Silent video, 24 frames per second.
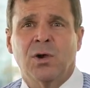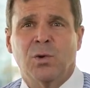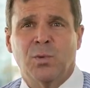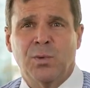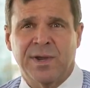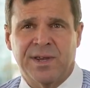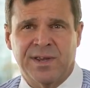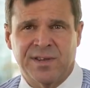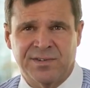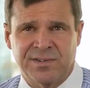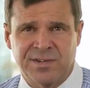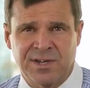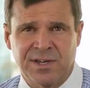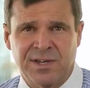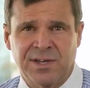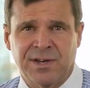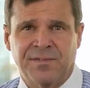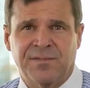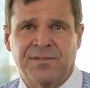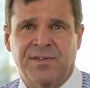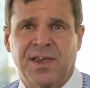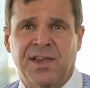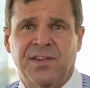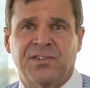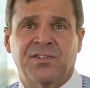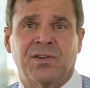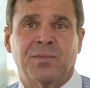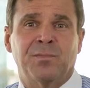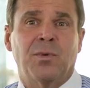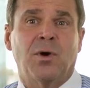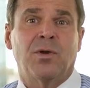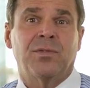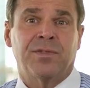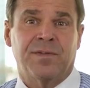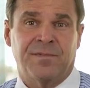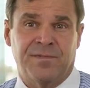we continue to face at
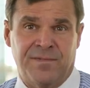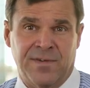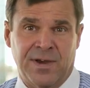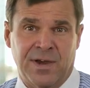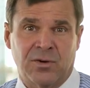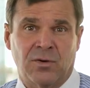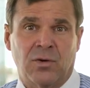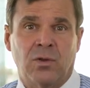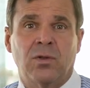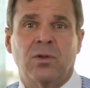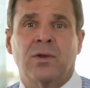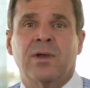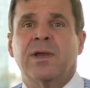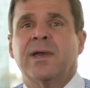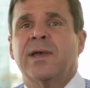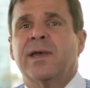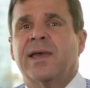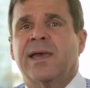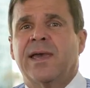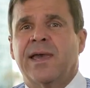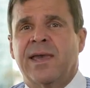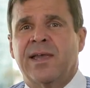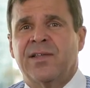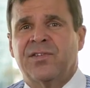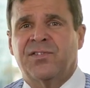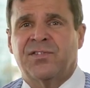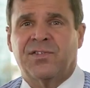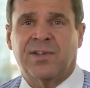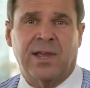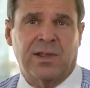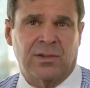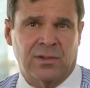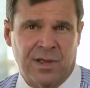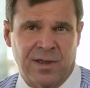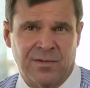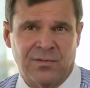both the federal and
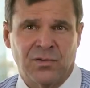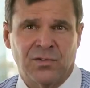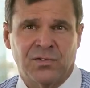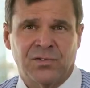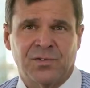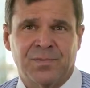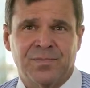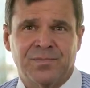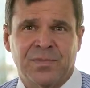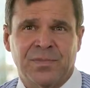state levels.